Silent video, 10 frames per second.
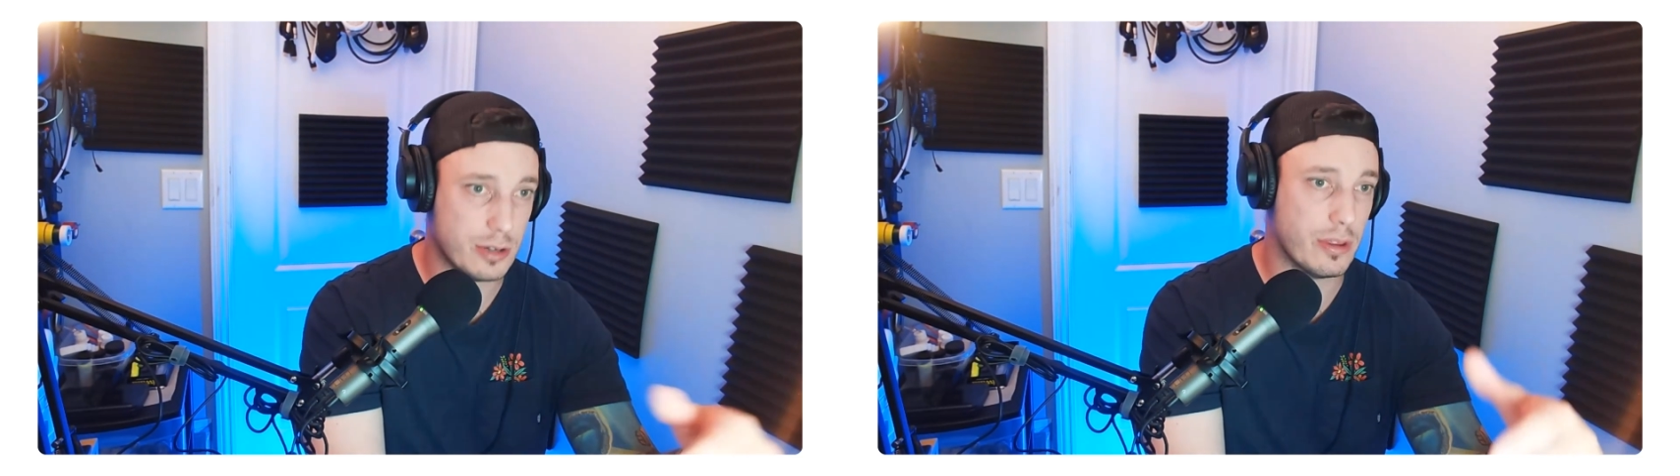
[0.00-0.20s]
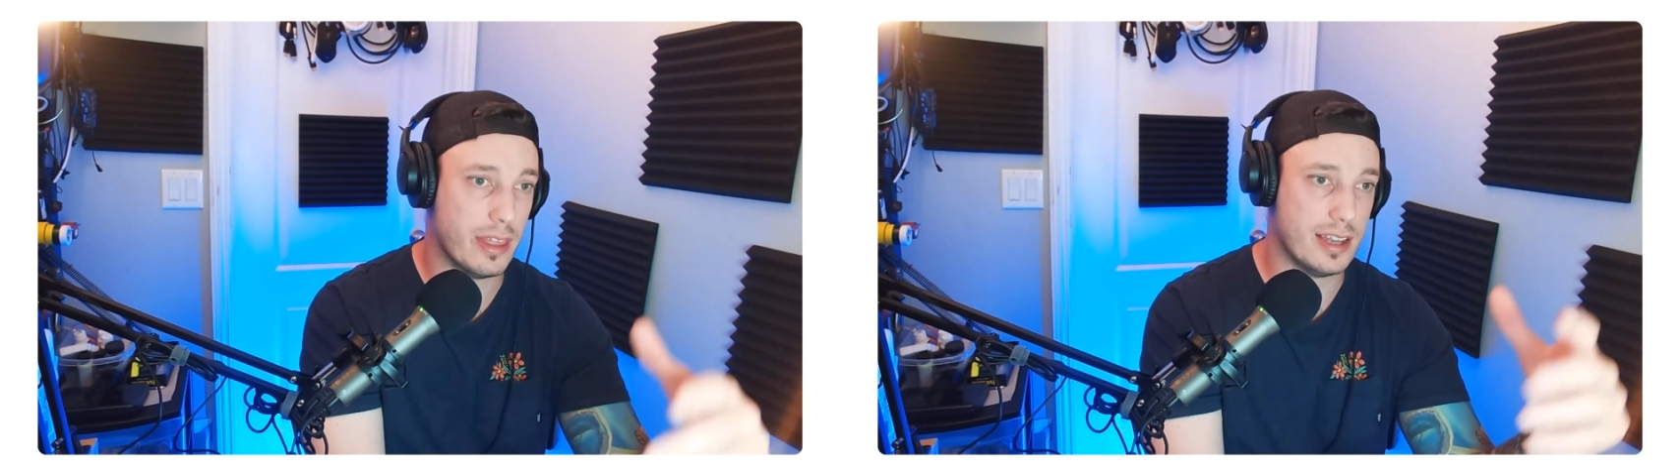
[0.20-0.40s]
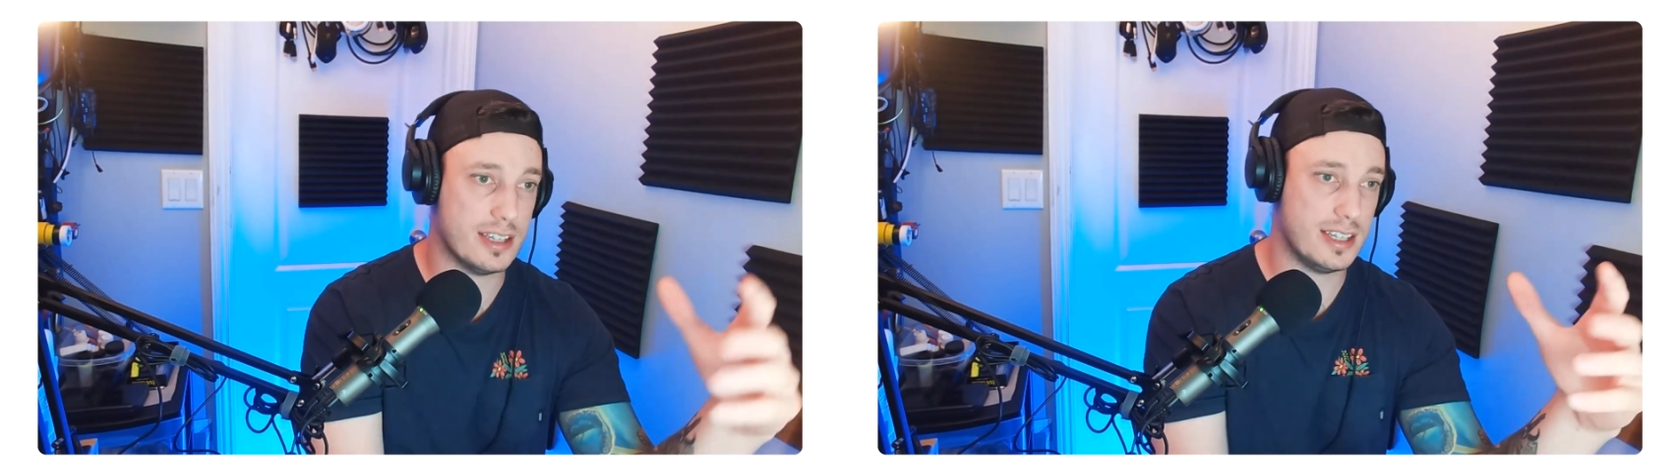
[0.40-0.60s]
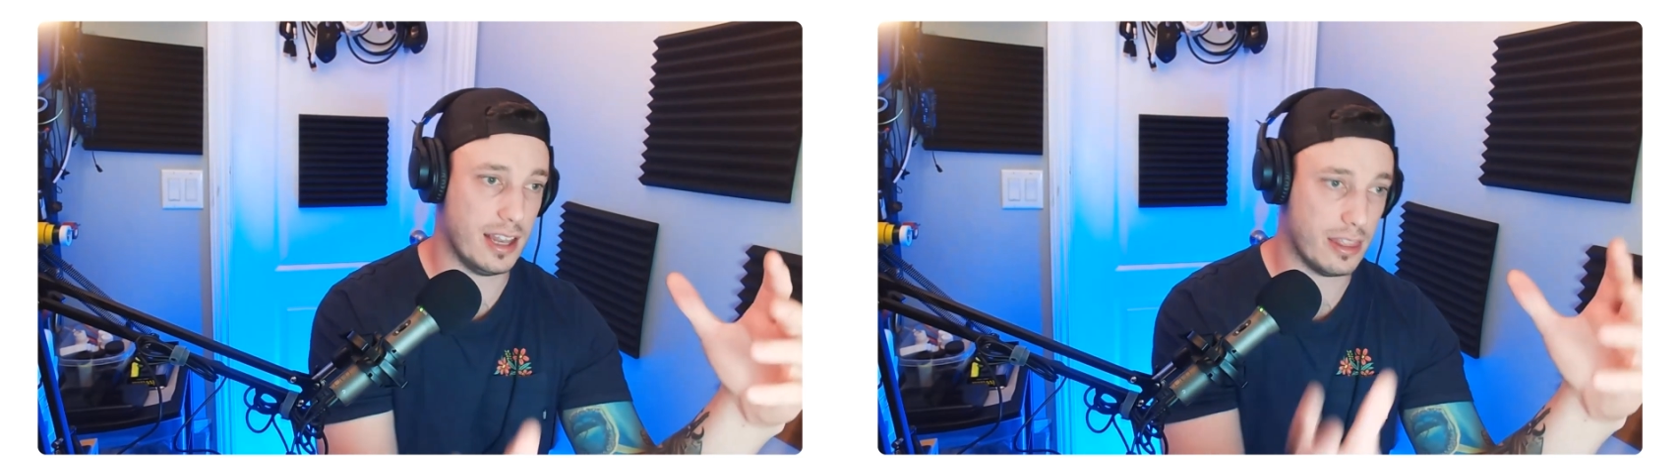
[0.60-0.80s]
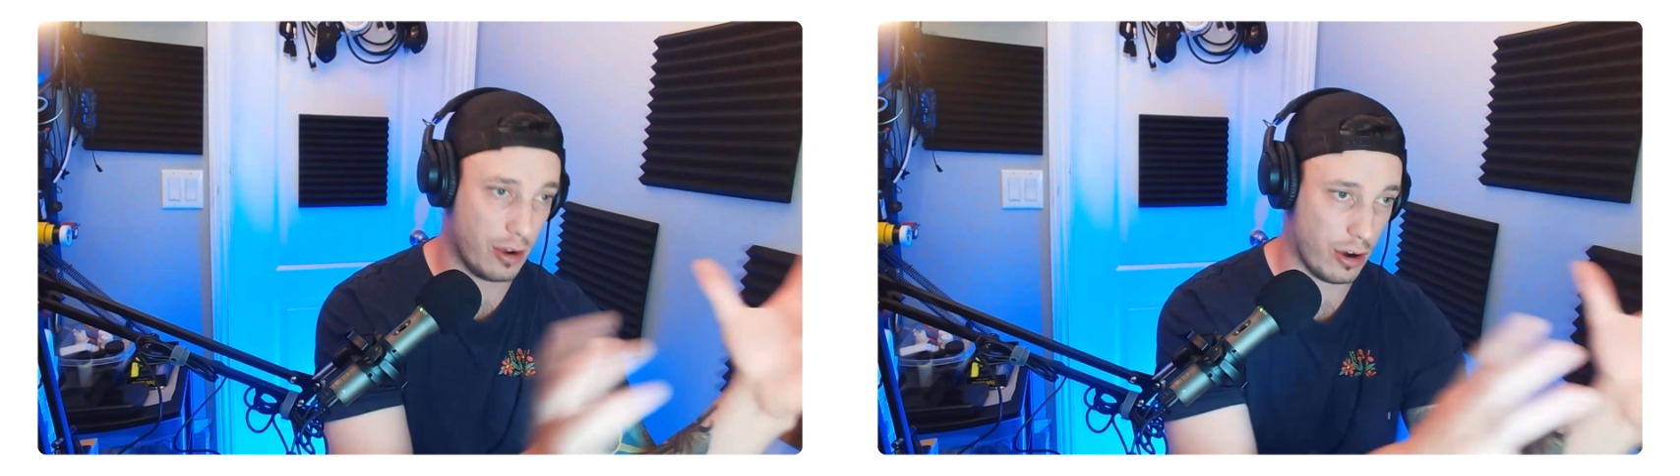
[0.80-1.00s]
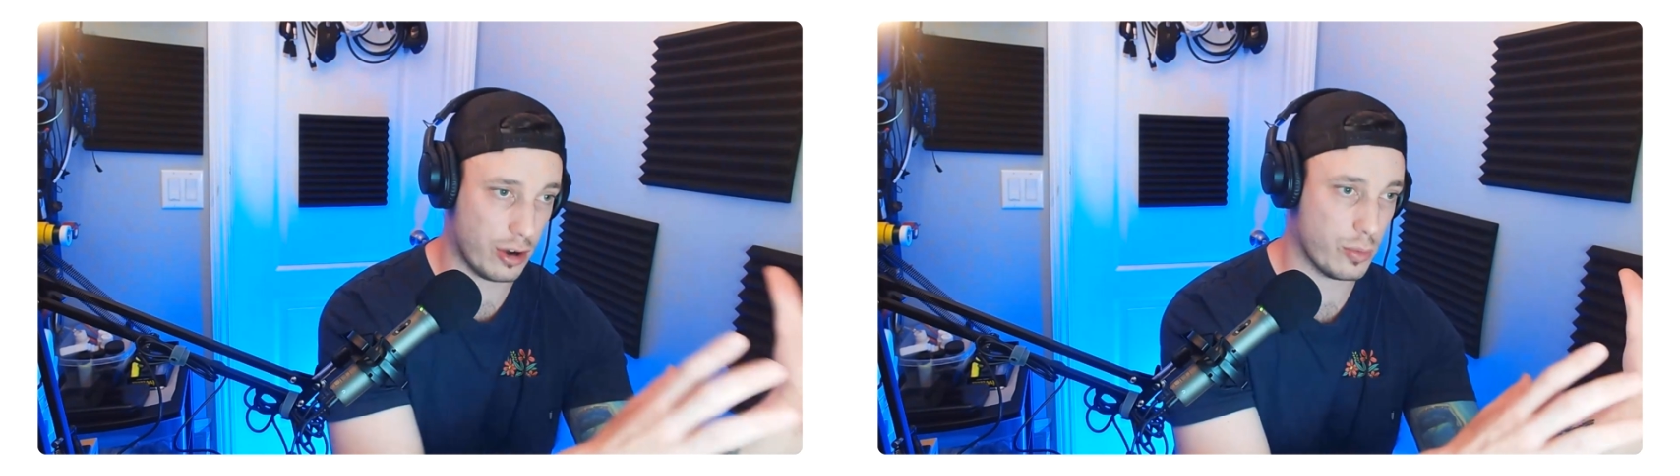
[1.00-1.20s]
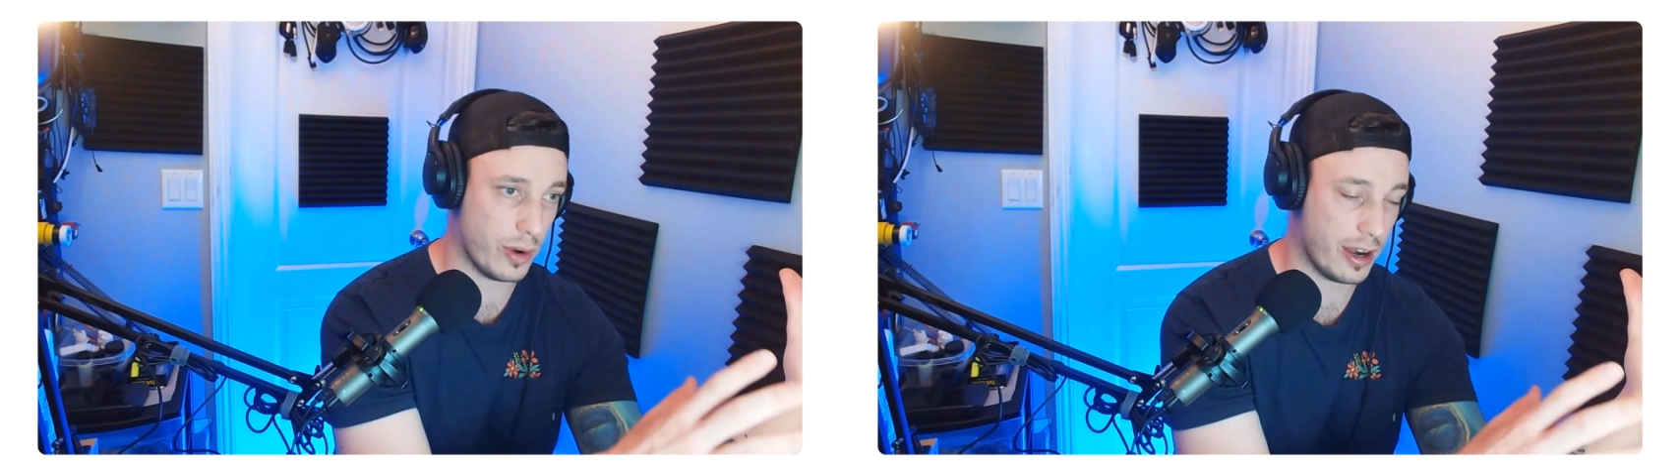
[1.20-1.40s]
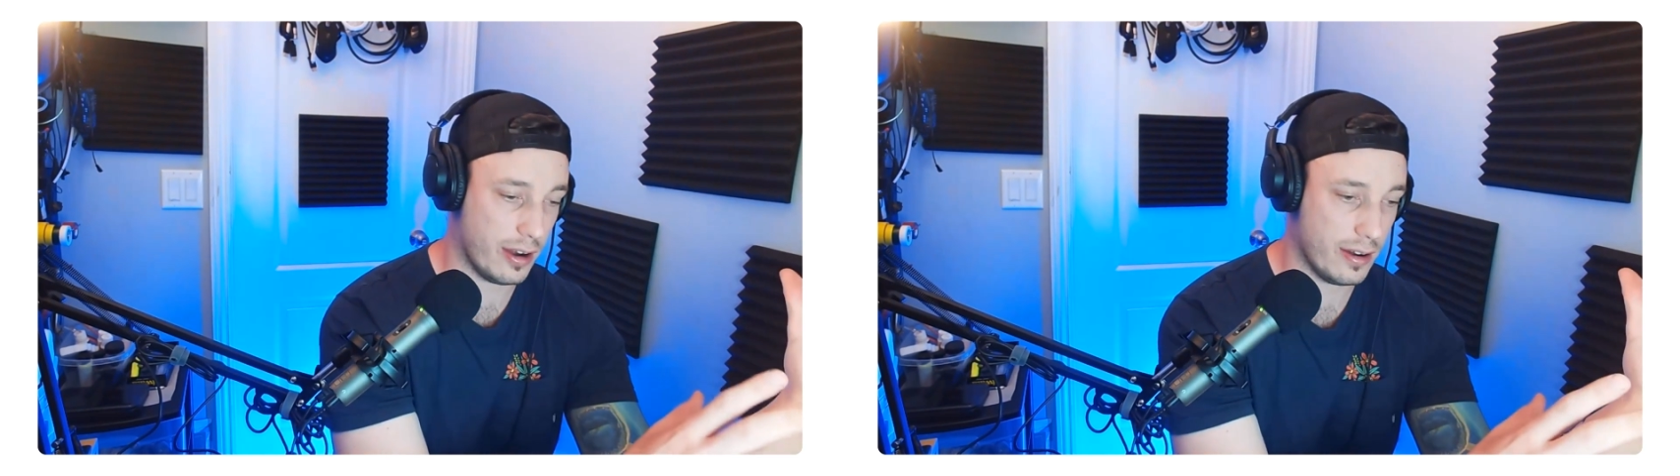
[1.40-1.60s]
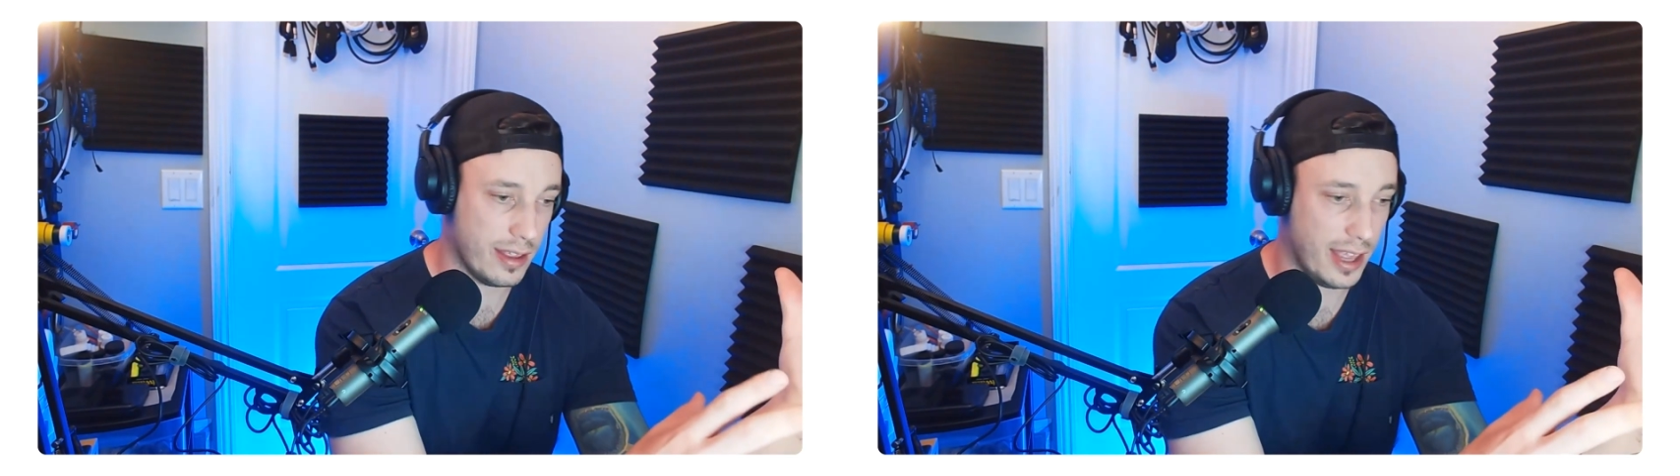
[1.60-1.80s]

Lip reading: you were then sent the hardware